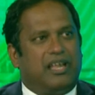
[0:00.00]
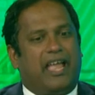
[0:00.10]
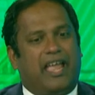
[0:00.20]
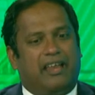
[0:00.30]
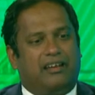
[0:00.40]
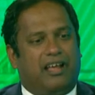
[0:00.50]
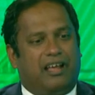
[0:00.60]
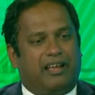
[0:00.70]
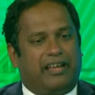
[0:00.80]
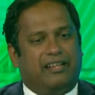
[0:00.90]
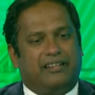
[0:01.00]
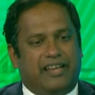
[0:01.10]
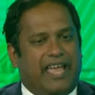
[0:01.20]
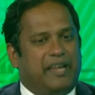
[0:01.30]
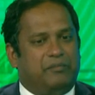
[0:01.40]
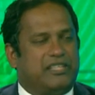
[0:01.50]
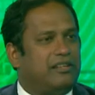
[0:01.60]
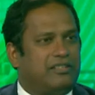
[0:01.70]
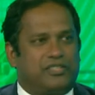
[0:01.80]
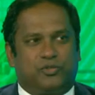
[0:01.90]
and uh, in the name,
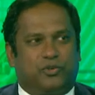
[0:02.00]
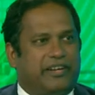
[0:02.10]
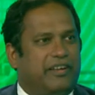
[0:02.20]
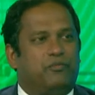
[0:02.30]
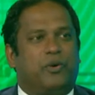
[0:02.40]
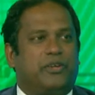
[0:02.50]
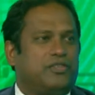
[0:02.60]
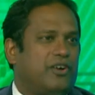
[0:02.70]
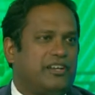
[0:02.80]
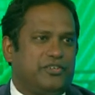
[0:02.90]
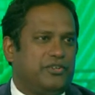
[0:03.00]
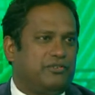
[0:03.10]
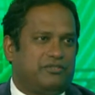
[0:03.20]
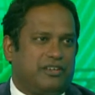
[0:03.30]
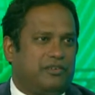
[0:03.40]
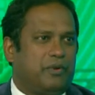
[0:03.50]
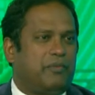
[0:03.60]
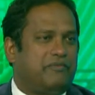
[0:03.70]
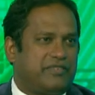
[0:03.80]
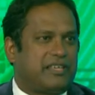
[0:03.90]
tell the story of what you're trying to do. So okay. we
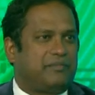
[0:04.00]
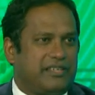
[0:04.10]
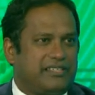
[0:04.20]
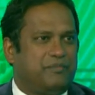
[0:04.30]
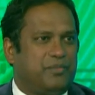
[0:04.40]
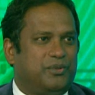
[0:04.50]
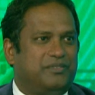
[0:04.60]
went for something simple.